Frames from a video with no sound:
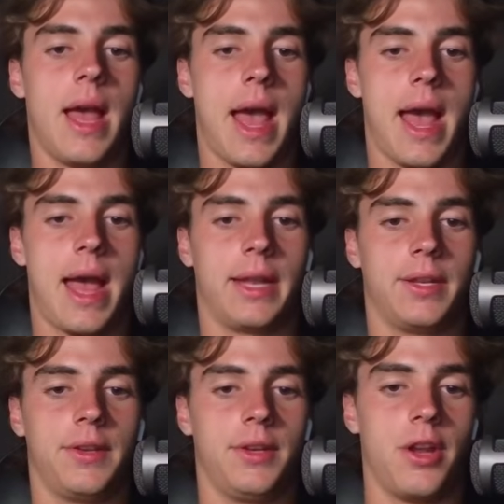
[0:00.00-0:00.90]

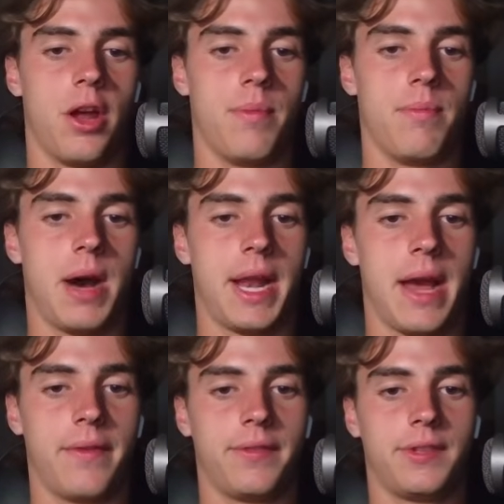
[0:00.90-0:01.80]
and might
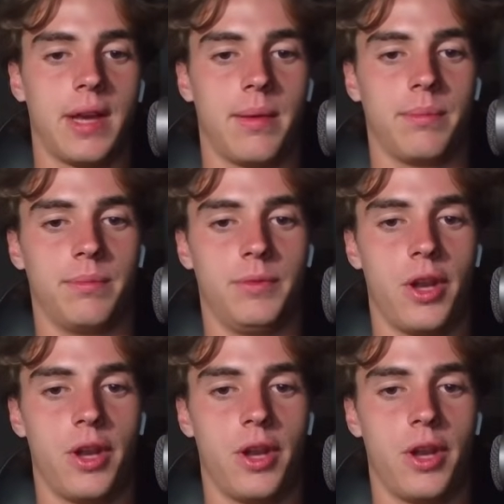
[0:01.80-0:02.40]
have some